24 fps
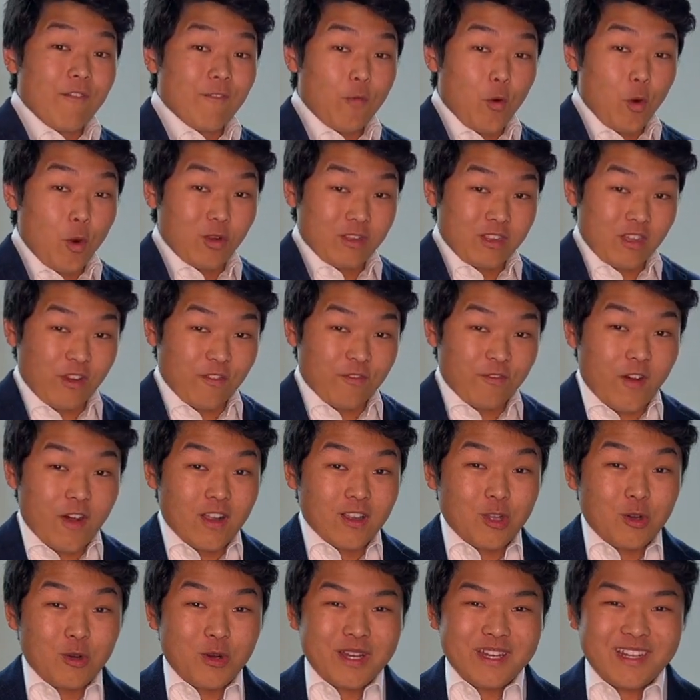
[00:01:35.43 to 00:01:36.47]
For they're
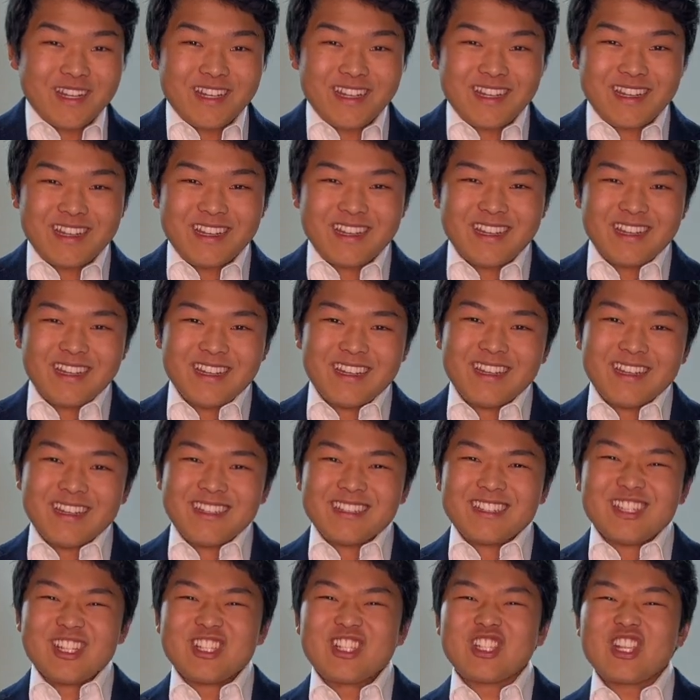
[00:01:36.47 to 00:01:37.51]

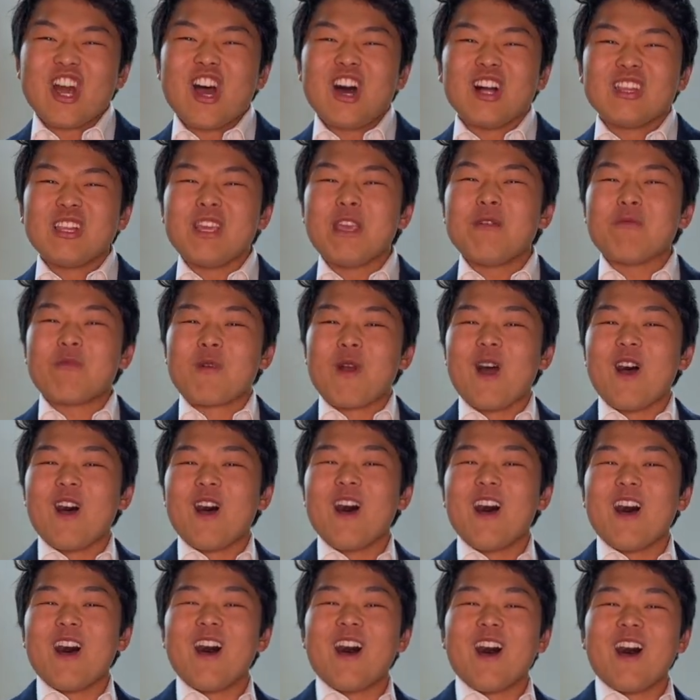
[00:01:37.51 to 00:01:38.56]
following the Jolly
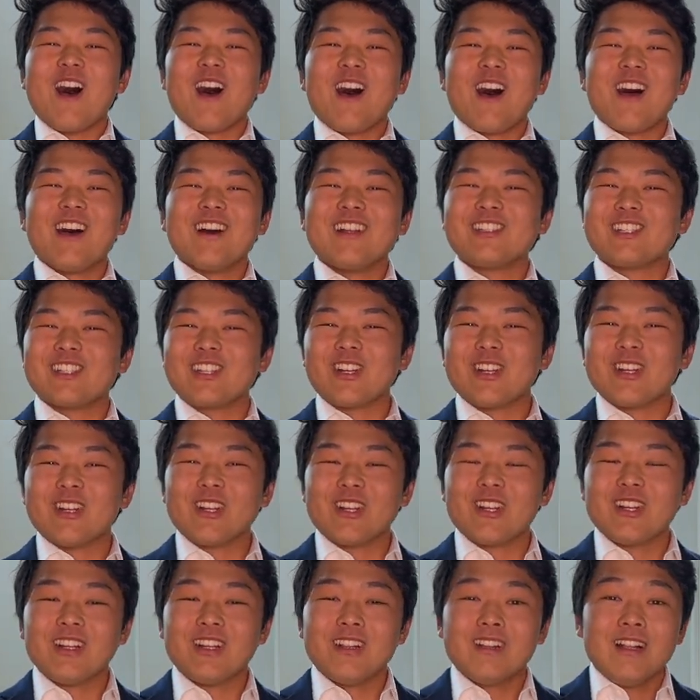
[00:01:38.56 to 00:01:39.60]

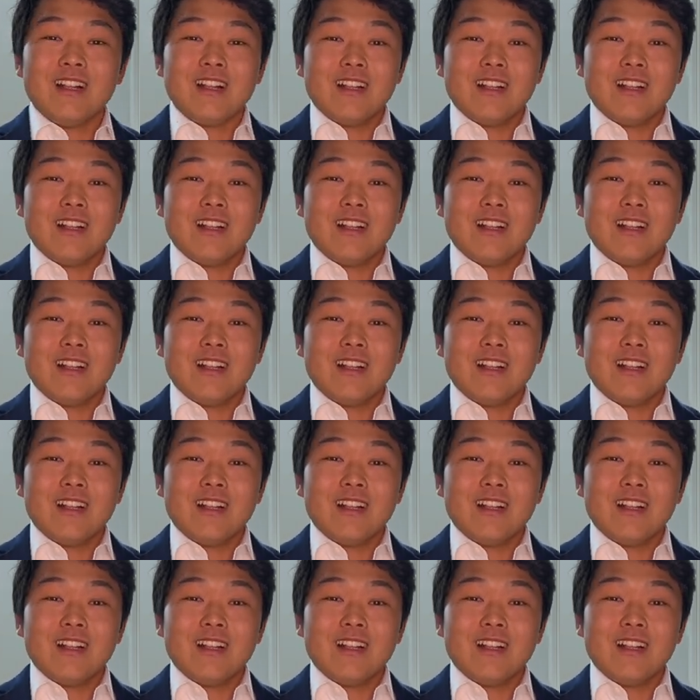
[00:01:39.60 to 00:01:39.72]
Roger.